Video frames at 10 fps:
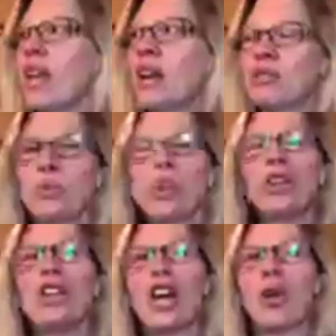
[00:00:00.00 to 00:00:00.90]
I was
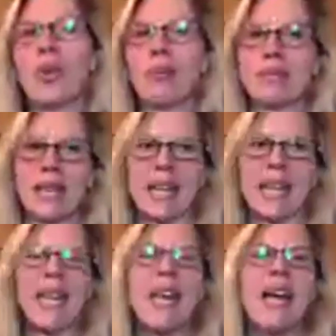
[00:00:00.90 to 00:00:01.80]
working on our website,
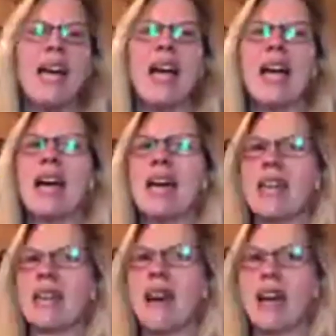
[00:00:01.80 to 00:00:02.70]

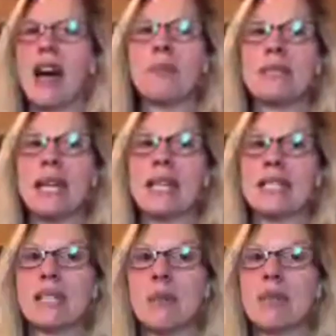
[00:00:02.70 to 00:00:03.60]
and I updated
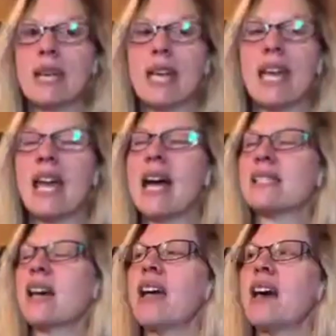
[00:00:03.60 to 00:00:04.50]
something, and as
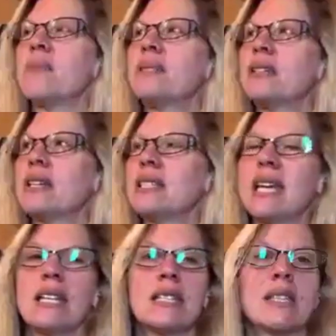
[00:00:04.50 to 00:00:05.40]
I
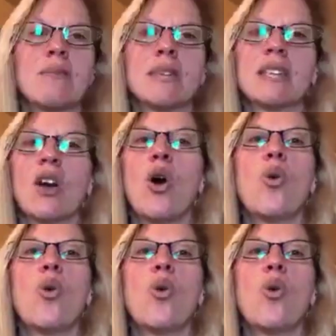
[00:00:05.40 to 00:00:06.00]
updated something, the whole